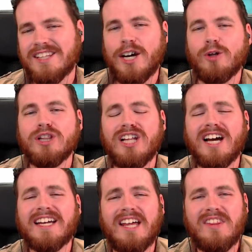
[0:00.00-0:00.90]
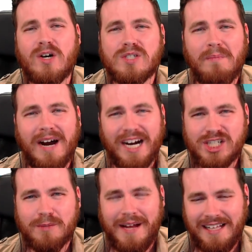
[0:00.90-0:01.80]
though, look at those
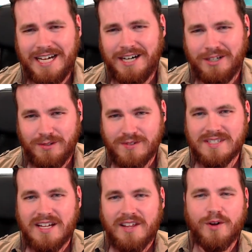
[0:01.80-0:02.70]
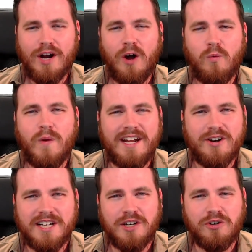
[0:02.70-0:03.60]
marshmallows! They're all
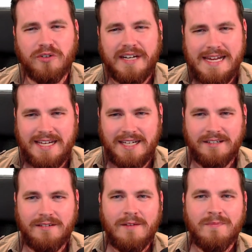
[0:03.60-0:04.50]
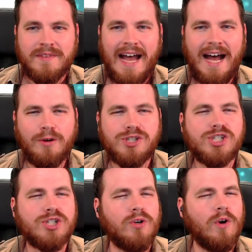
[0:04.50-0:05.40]
weird and green. How
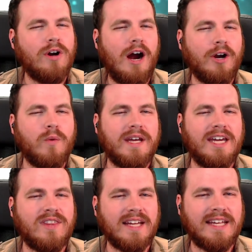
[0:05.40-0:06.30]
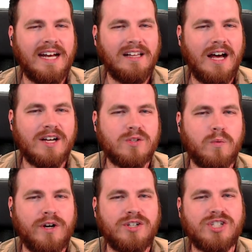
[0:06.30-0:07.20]
sure are we that Kellogg's
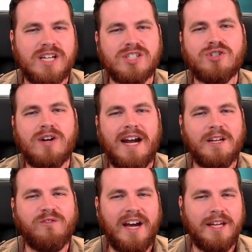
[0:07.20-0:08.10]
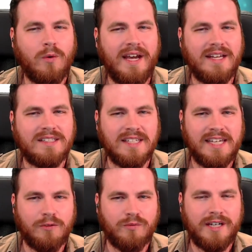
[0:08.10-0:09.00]
weren't just trying to find a way to
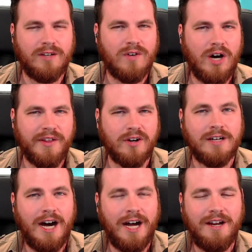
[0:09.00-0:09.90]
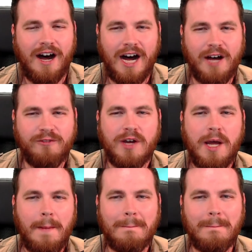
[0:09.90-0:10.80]
get rid of all their gone-off
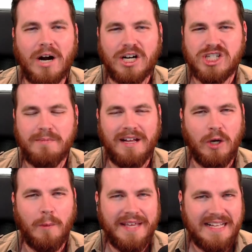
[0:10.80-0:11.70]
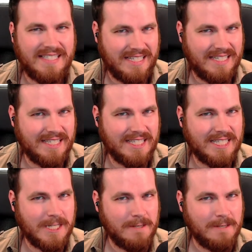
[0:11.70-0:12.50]
marshmallow pieces?